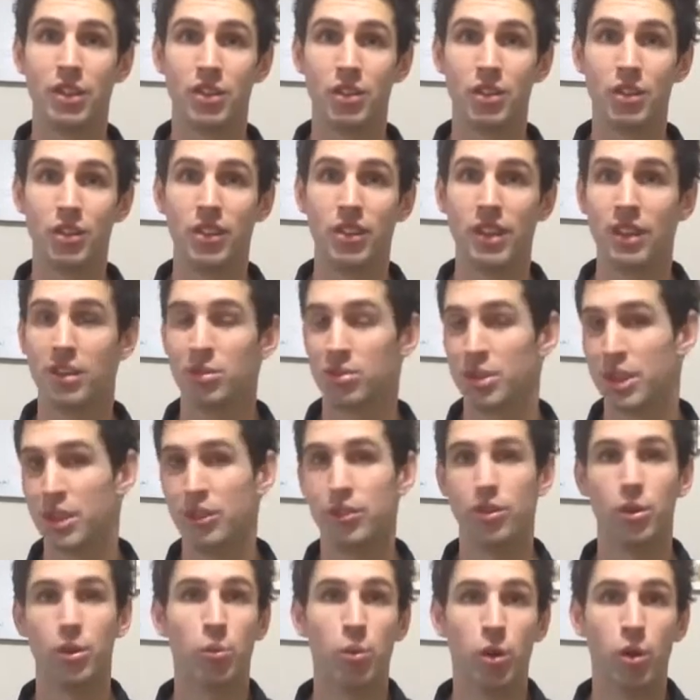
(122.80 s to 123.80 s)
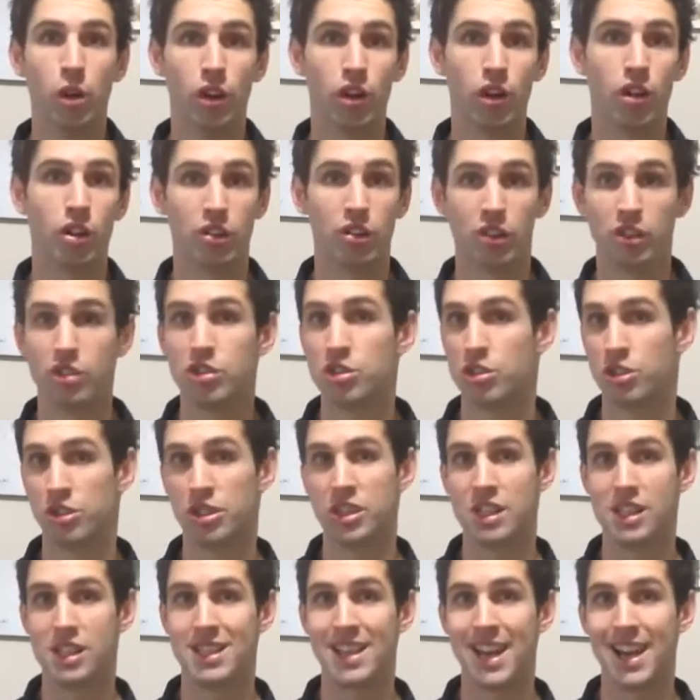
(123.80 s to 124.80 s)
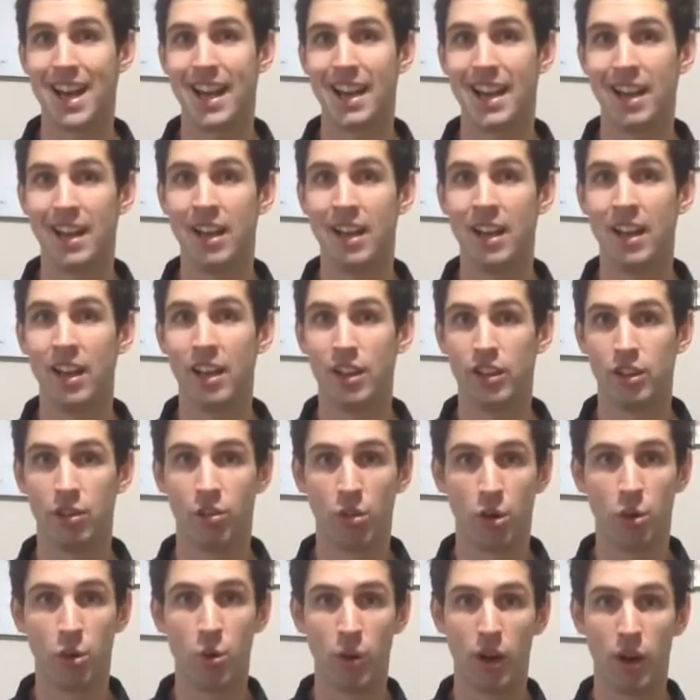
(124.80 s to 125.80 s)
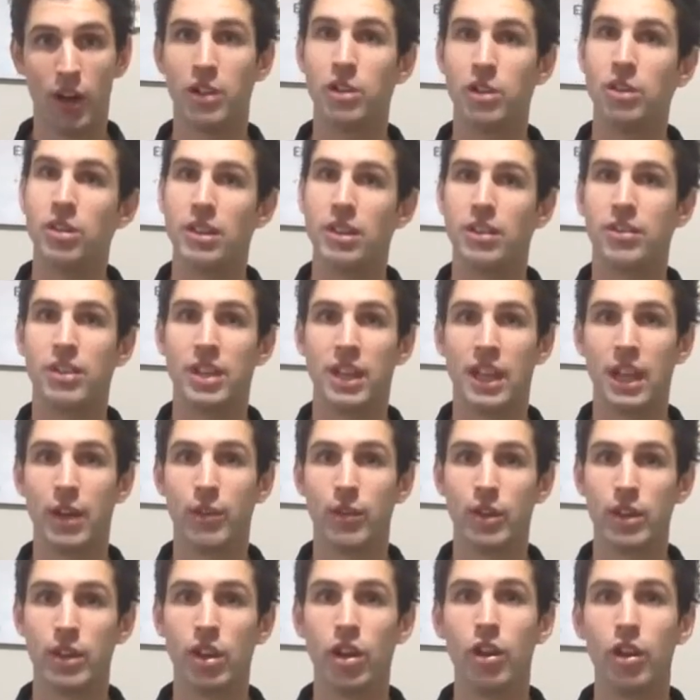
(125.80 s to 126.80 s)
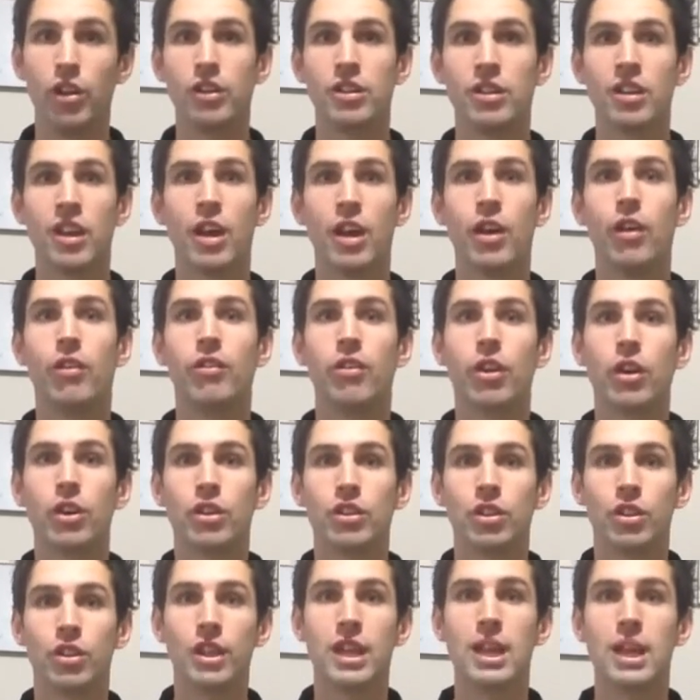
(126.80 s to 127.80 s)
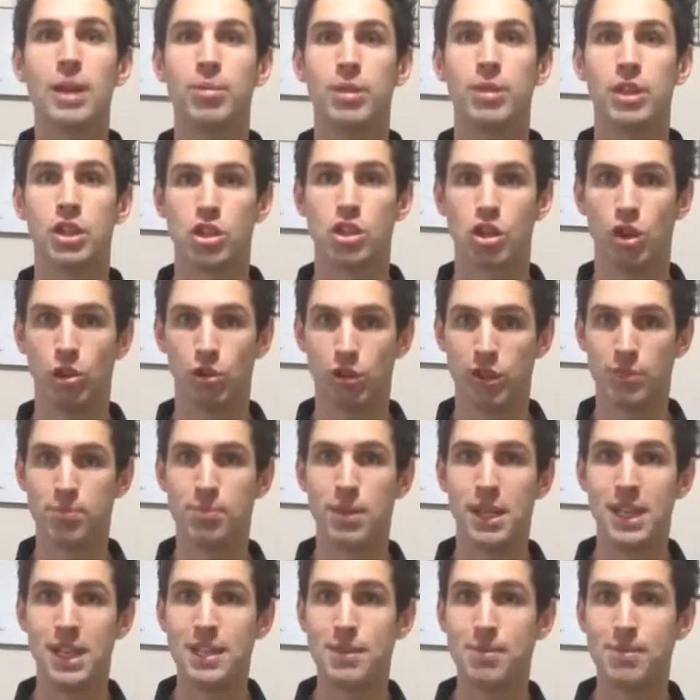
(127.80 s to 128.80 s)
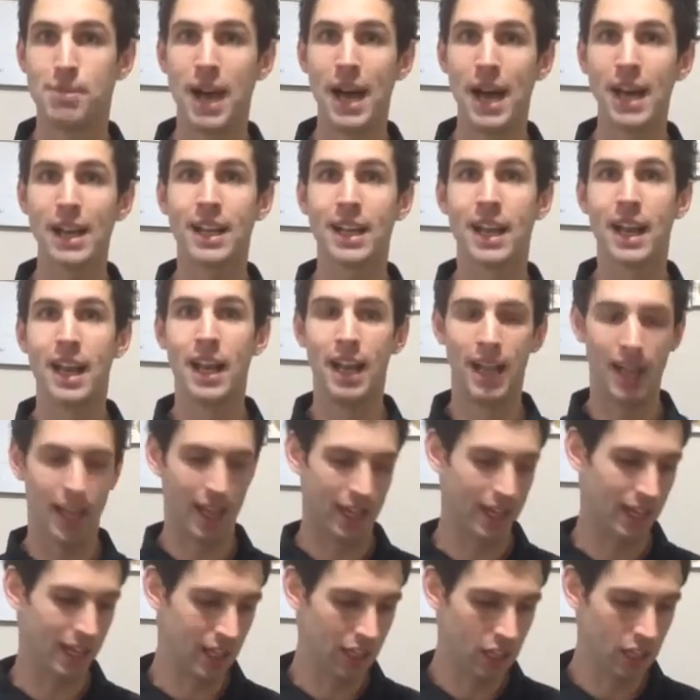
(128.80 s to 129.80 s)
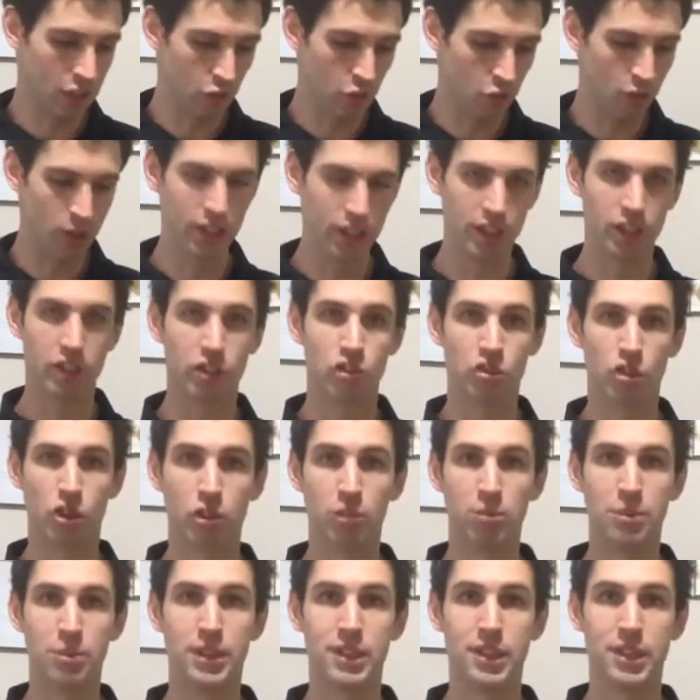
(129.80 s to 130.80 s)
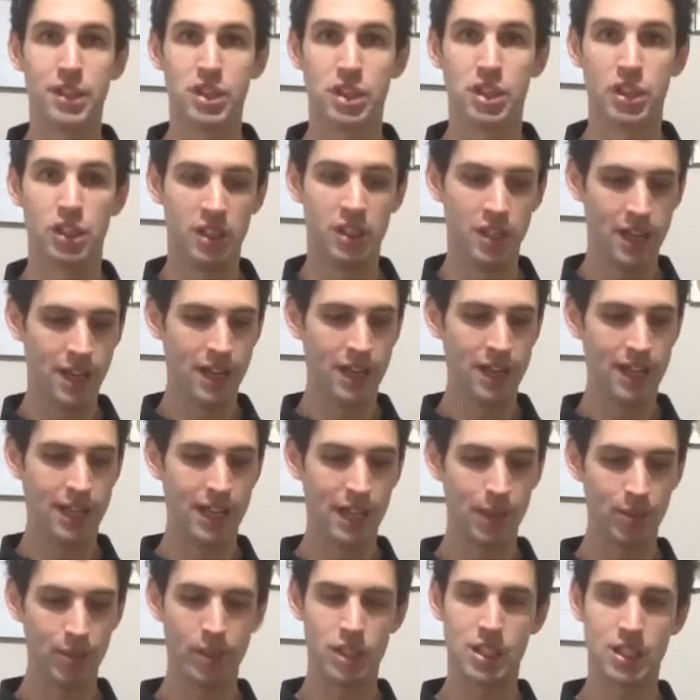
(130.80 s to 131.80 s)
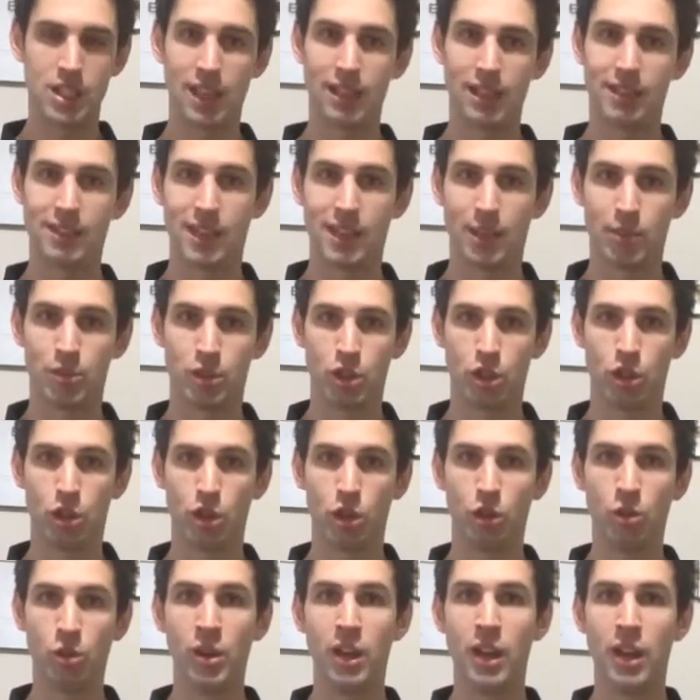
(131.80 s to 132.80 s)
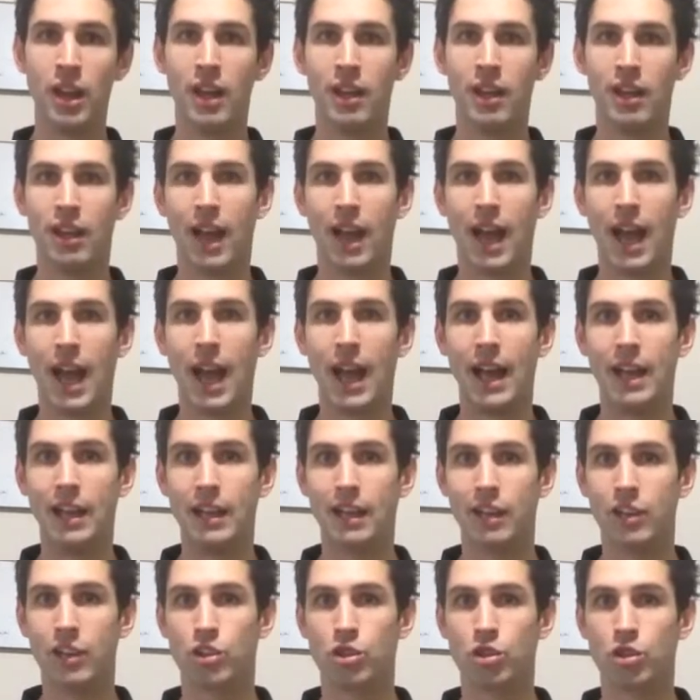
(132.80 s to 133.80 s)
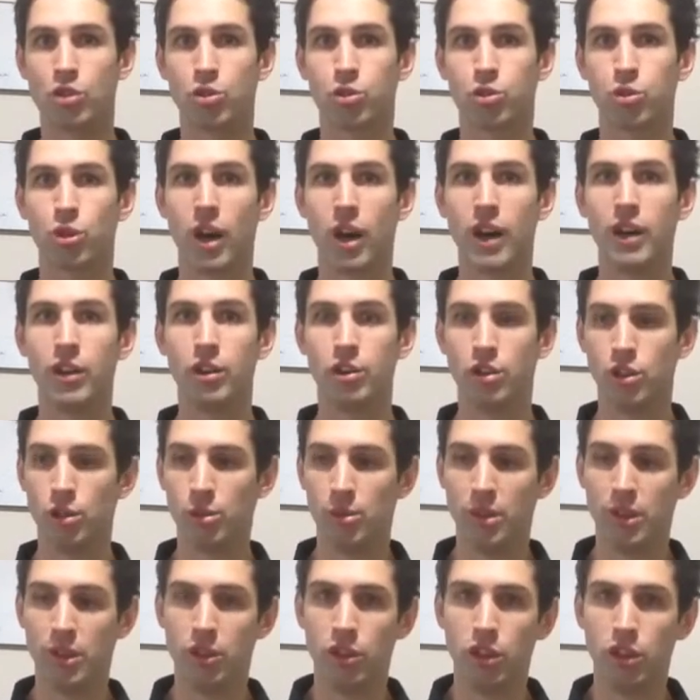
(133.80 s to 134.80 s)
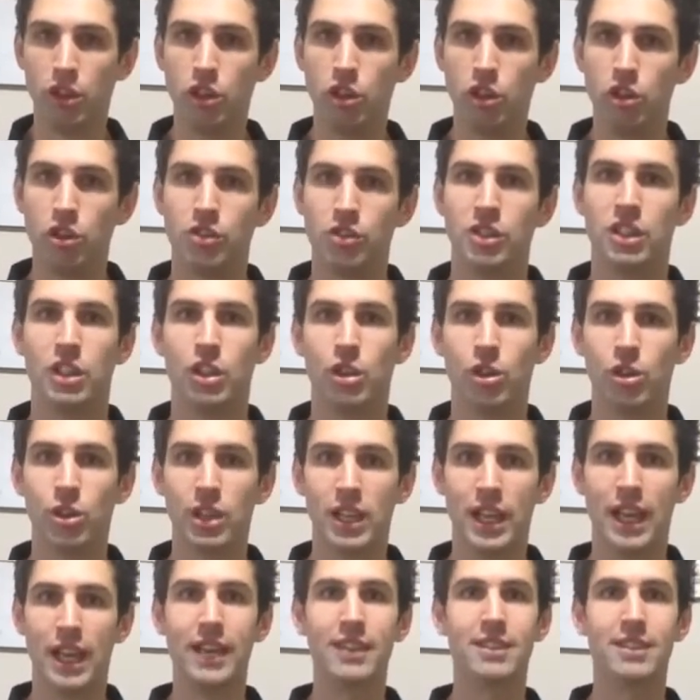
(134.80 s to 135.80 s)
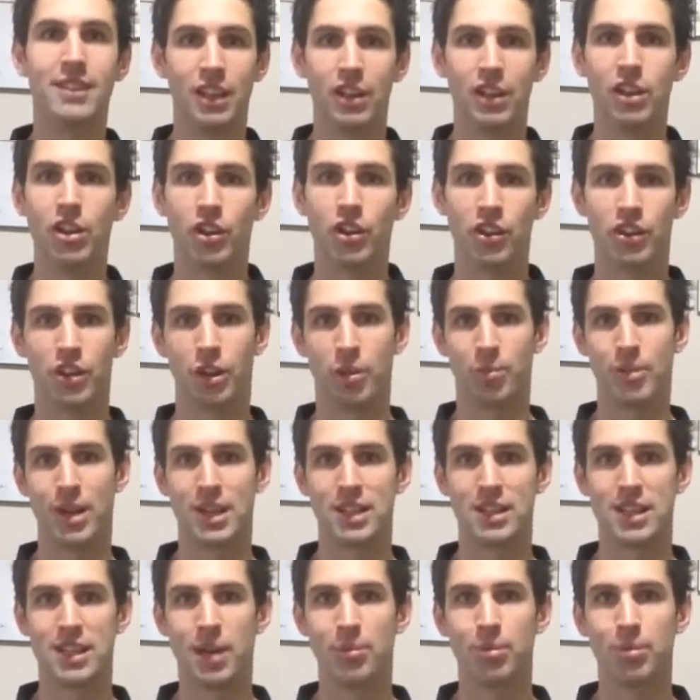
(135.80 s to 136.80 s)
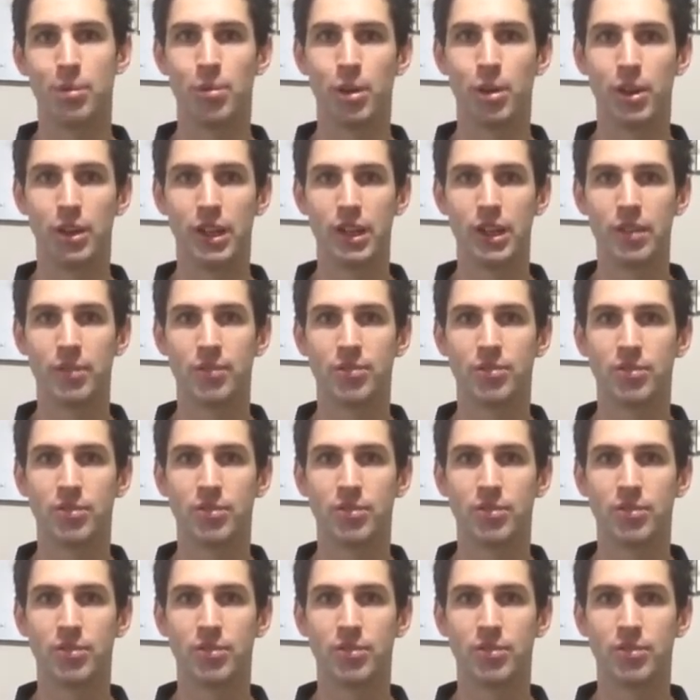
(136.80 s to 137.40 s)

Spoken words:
to do things whether for work or just during your day that require you lifting heavy loads. Focus on keeping the shoulders pinched back in a really strong position, keep the chest up tall, and try to do it with using your legs and not so much the upper body.